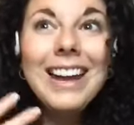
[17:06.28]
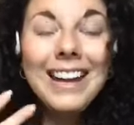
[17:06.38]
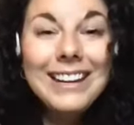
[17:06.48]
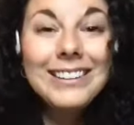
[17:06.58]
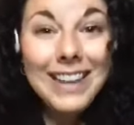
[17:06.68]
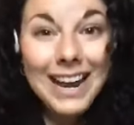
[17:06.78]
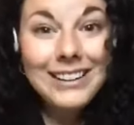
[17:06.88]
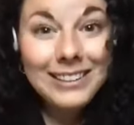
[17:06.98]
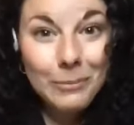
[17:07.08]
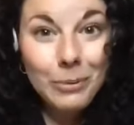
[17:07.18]
It is
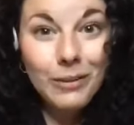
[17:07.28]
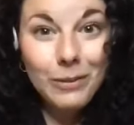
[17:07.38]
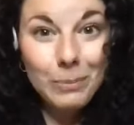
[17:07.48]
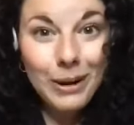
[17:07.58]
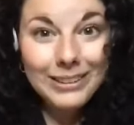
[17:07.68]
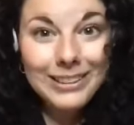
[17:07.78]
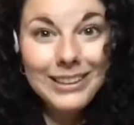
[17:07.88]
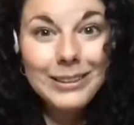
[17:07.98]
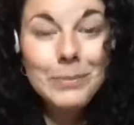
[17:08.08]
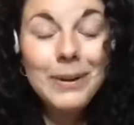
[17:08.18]
that simple of a
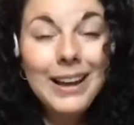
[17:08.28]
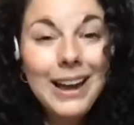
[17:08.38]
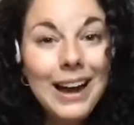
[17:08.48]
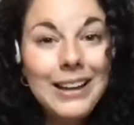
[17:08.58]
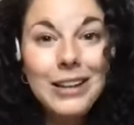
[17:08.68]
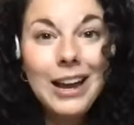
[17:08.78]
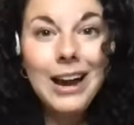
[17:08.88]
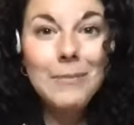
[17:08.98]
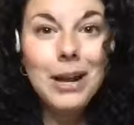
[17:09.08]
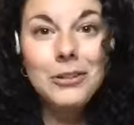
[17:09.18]
process, but
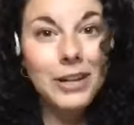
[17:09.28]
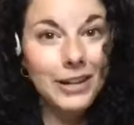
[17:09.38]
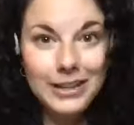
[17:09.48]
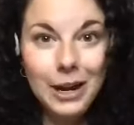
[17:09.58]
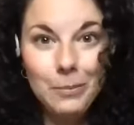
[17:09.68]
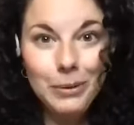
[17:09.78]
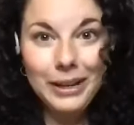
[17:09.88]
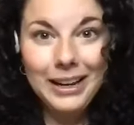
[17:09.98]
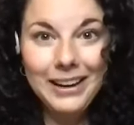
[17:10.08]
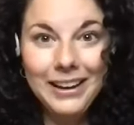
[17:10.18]
I'm not trying to
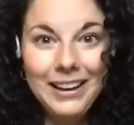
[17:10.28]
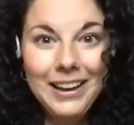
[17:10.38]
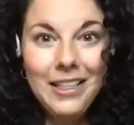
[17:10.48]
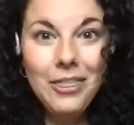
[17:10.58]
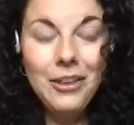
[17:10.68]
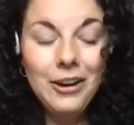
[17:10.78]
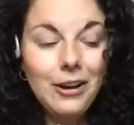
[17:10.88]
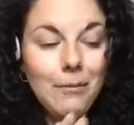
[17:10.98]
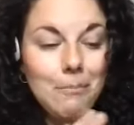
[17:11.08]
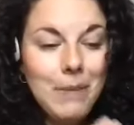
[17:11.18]
downplay
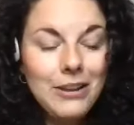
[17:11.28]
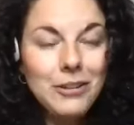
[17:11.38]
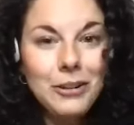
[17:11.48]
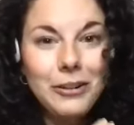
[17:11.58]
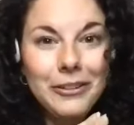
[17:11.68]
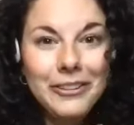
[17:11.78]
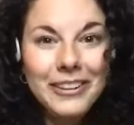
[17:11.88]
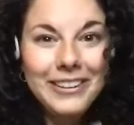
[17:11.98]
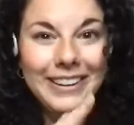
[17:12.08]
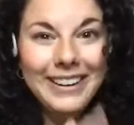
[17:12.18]
the
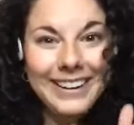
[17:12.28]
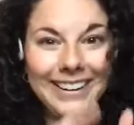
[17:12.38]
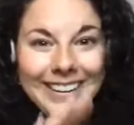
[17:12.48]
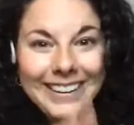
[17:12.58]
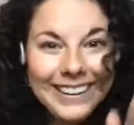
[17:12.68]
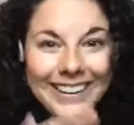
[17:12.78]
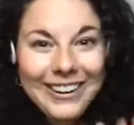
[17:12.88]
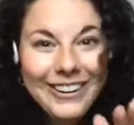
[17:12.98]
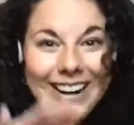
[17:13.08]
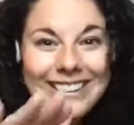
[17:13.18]
mental like
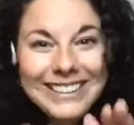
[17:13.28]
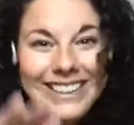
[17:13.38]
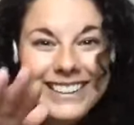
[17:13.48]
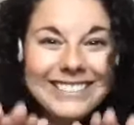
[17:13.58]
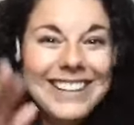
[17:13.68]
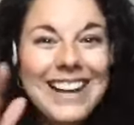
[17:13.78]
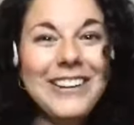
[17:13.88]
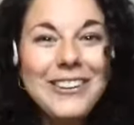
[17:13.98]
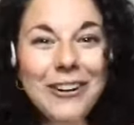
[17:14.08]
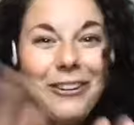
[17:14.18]
craziness that
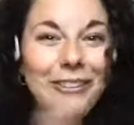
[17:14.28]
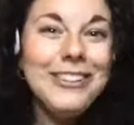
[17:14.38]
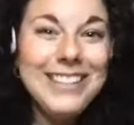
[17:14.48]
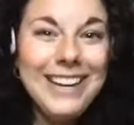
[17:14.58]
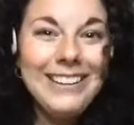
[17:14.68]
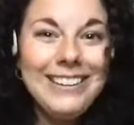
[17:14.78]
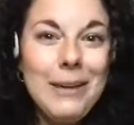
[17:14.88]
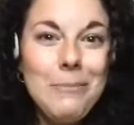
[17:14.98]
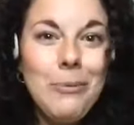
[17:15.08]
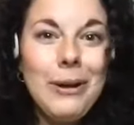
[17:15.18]
you go through to get to
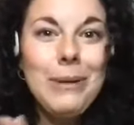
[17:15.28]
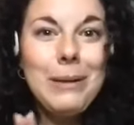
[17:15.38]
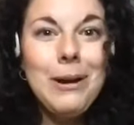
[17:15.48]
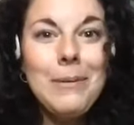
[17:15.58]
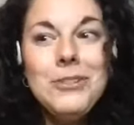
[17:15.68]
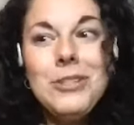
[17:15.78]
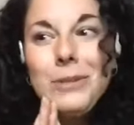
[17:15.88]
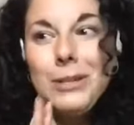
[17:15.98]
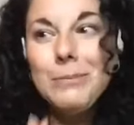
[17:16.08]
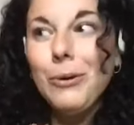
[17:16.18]
that point. But I promise you,
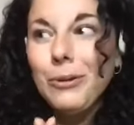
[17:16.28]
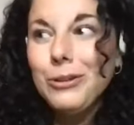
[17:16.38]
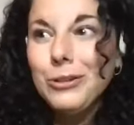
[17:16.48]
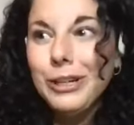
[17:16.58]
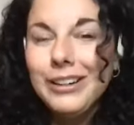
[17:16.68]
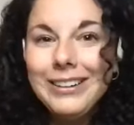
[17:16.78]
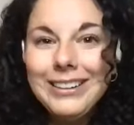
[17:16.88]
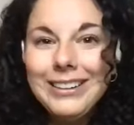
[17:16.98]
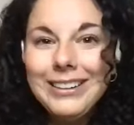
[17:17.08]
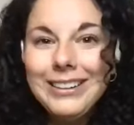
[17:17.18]
when you pull the trigger,